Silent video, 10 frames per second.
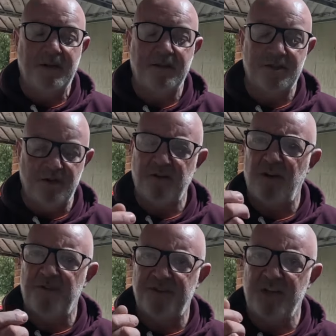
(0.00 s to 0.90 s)
the sort of
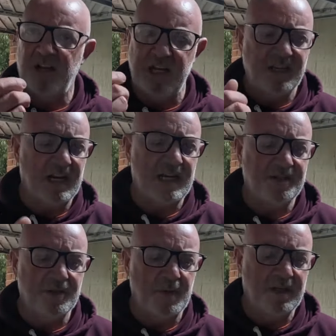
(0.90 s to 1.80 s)
cloth that you clean your
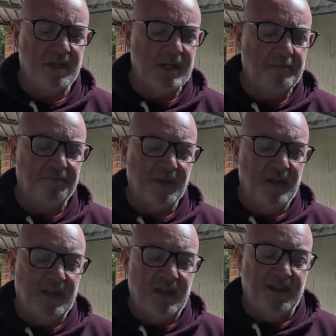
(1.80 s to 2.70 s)
glasses with.
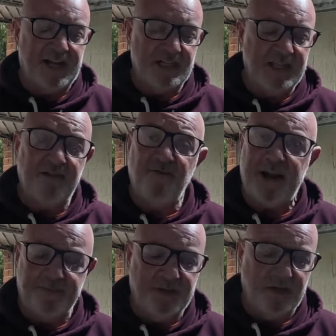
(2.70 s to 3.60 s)
That's then wrapped